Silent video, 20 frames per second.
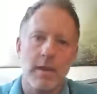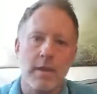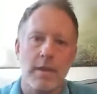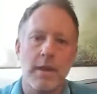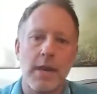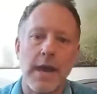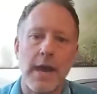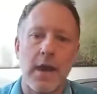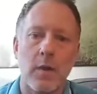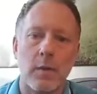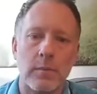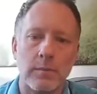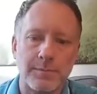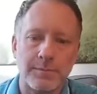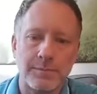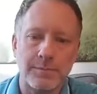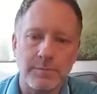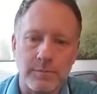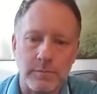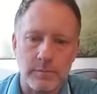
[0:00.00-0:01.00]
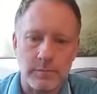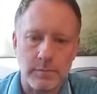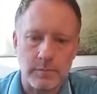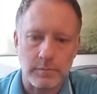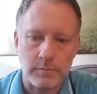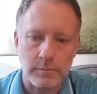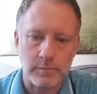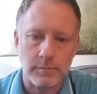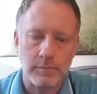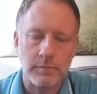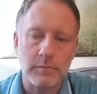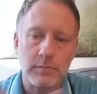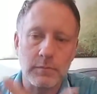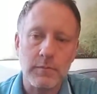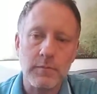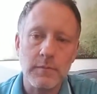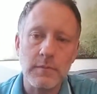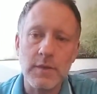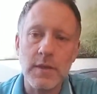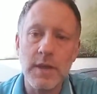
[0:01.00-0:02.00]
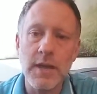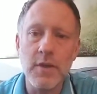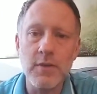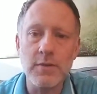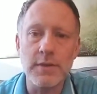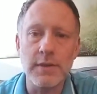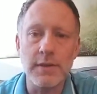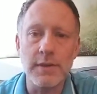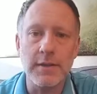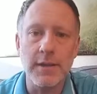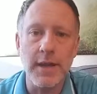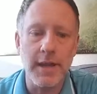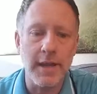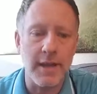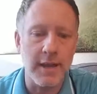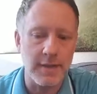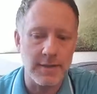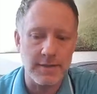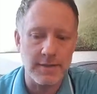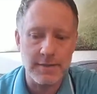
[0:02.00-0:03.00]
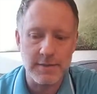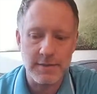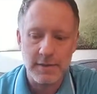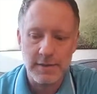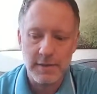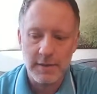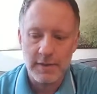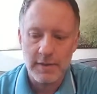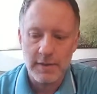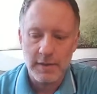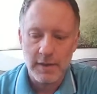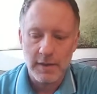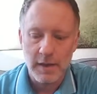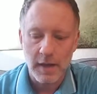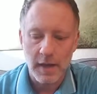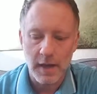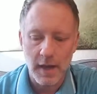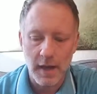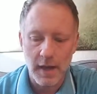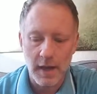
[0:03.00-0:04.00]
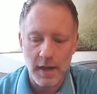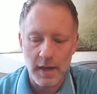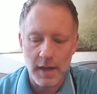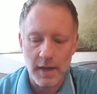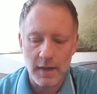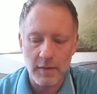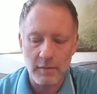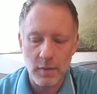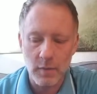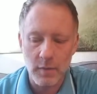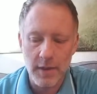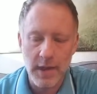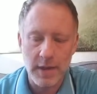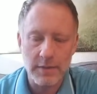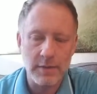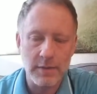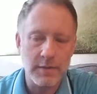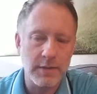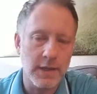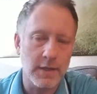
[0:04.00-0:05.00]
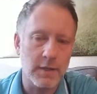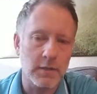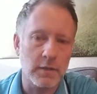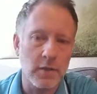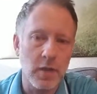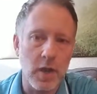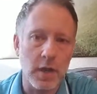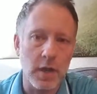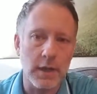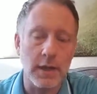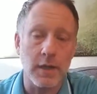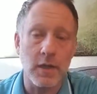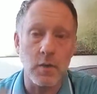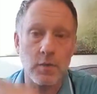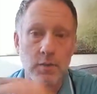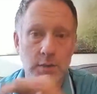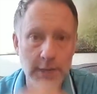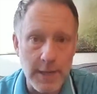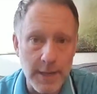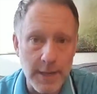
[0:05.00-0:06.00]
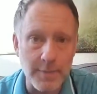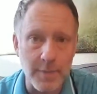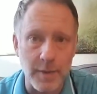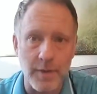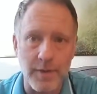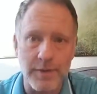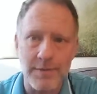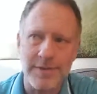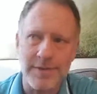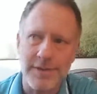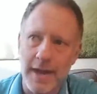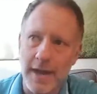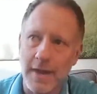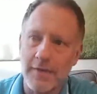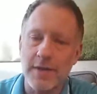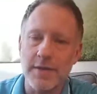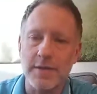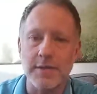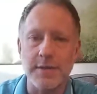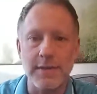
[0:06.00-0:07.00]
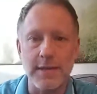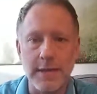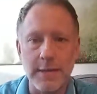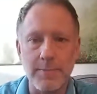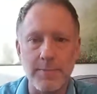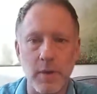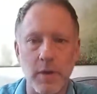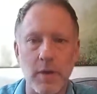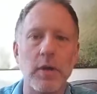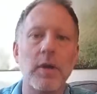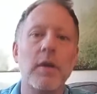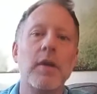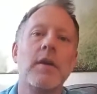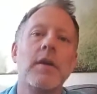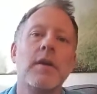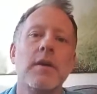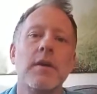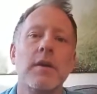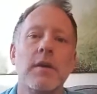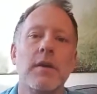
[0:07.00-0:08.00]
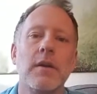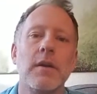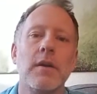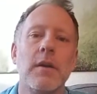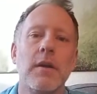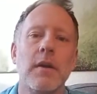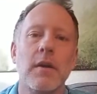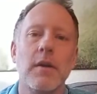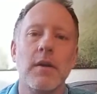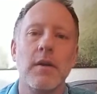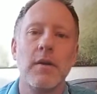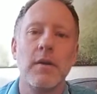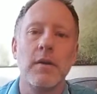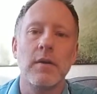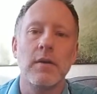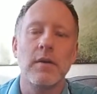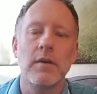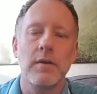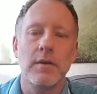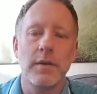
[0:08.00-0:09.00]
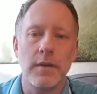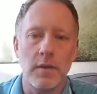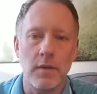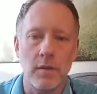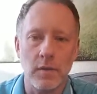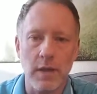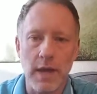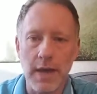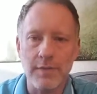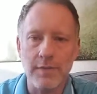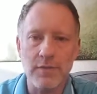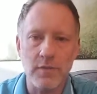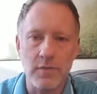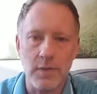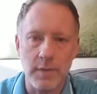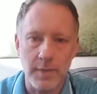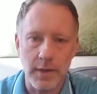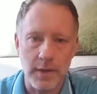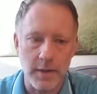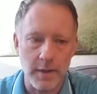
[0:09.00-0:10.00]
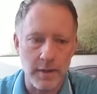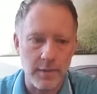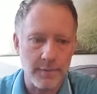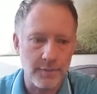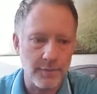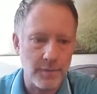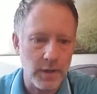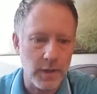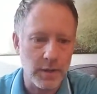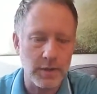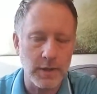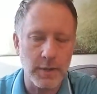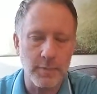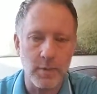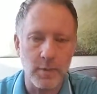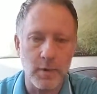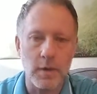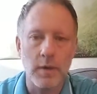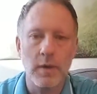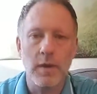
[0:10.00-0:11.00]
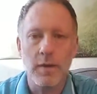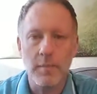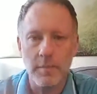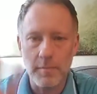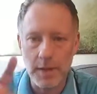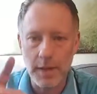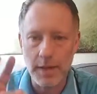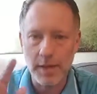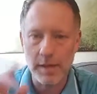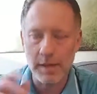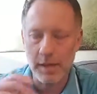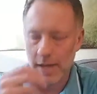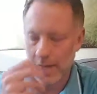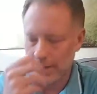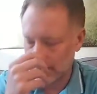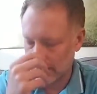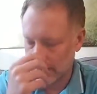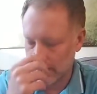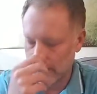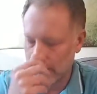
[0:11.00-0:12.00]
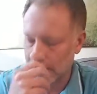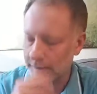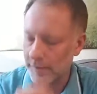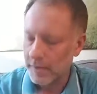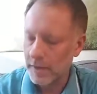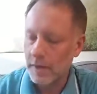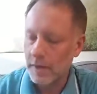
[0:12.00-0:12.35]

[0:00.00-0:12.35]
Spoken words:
Now, interesting thing is, when we actually take a look and go deeper, this is kind of a deeper, live stream here, a deeper mini class here.